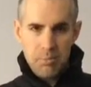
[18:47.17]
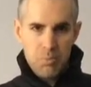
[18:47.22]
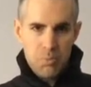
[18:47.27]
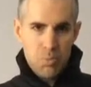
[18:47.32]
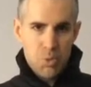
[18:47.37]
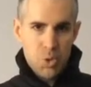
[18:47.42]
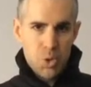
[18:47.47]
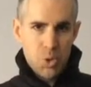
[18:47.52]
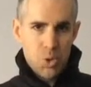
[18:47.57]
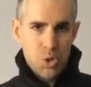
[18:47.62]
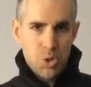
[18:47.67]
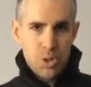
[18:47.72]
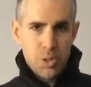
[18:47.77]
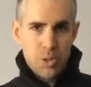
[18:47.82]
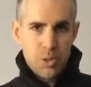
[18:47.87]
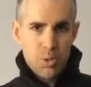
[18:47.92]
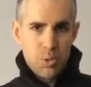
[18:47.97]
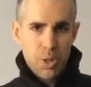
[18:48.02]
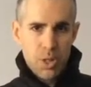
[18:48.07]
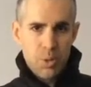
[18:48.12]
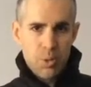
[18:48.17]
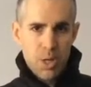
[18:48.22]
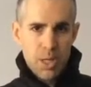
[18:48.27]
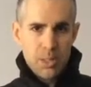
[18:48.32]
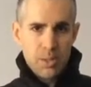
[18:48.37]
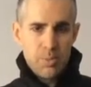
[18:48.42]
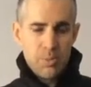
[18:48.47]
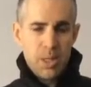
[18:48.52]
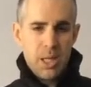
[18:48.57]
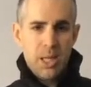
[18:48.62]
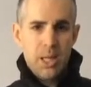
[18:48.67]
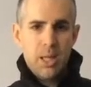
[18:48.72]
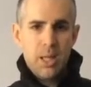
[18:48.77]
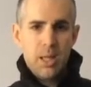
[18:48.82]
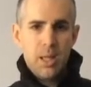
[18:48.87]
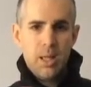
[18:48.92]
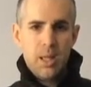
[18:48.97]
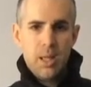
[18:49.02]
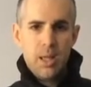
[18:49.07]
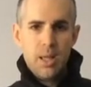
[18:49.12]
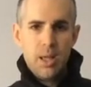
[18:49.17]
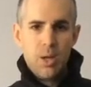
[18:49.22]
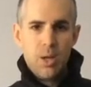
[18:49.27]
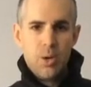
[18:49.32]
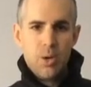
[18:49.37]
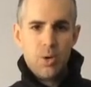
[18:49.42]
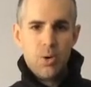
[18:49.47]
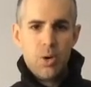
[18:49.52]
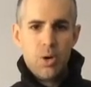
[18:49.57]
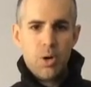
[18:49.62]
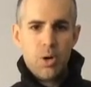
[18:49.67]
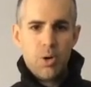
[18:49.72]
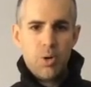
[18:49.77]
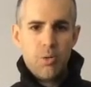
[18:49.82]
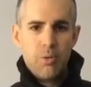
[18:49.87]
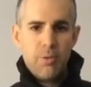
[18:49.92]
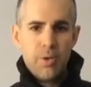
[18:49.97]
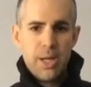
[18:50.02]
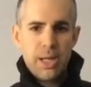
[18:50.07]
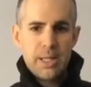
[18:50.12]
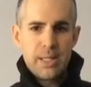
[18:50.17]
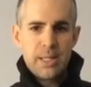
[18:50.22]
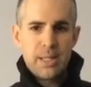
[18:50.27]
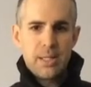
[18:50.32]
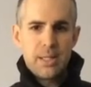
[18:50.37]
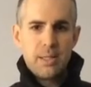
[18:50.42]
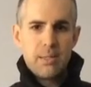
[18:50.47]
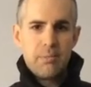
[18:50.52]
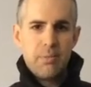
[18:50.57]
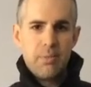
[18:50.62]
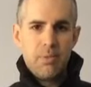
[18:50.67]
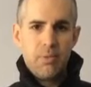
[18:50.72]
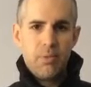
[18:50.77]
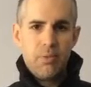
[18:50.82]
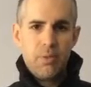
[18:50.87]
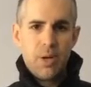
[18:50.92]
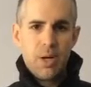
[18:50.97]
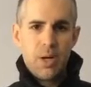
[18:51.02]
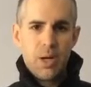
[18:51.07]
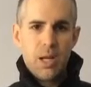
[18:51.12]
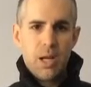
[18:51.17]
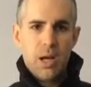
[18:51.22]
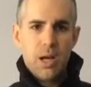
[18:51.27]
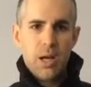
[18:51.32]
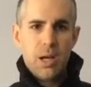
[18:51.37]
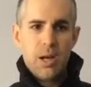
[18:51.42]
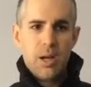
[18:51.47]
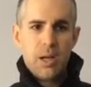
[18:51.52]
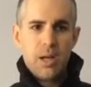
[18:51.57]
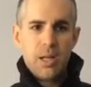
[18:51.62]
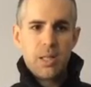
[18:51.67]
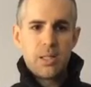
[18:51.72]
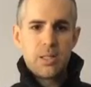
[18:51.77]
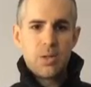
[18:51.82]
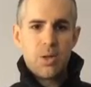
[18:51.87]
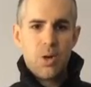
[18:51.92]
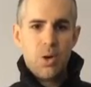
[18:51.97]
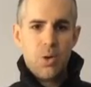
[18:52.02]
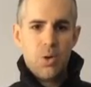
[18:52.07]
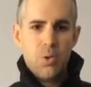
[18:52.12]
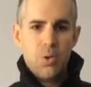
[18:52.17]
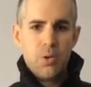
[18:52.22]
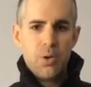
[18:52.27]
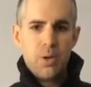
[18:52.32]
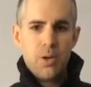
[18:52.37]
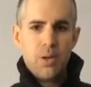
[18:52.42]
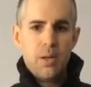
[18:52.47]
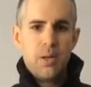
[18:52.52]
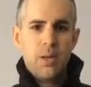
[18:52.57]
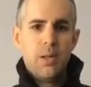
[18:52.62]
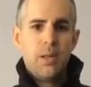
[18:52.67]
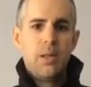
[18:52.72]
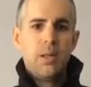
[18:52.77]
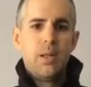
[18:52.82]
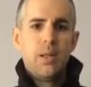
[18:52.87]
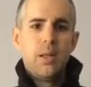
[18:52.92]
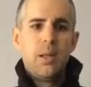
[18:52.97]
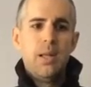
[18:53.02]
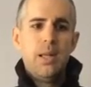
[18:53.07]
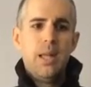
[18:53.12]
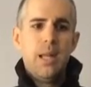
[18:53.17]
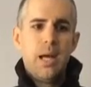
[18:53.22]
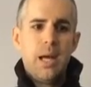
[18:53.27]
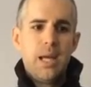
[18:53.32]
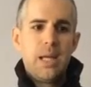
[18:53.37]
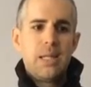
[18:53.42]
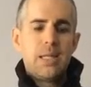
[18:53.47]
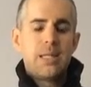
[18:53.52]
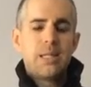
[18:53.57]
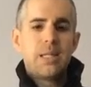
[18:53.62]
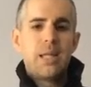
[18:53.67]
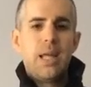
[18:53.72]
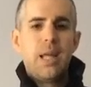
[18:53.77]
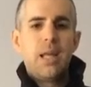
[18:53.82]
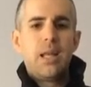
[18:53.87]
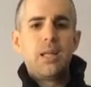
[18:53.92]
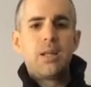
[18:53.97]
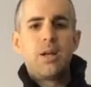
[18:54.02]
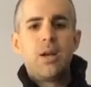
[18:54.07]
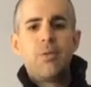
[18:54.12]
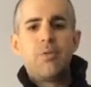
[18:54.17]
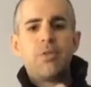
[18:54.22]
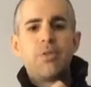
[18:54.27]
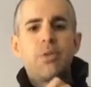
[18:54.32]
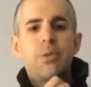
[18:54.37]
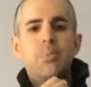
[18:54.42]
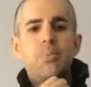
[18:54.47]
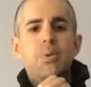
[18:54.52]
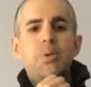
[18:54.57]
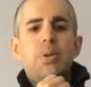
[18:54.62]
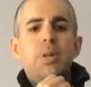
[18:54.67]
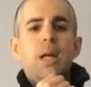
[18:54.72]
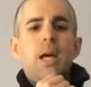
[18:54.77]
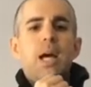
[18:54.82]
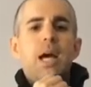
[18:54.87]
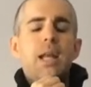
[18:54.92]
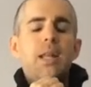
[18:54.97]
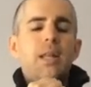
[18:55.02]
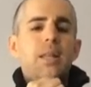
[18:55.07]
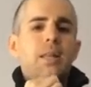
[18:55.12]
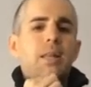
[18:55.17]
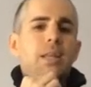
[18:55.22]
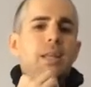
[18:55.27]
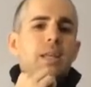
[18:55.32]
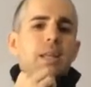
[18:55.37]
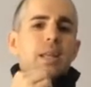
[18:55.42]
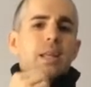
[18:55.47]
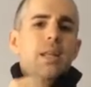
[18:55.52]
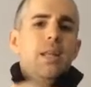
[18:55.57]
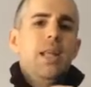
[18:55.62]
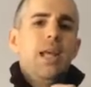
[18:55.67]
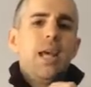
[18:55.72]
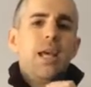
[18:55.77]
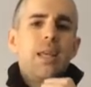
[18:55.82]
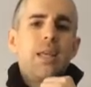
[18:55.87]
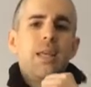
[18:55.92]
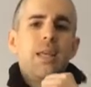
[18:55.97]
So just quick resume, Ororo vest, very hot on its own, nice and comfortable at the neck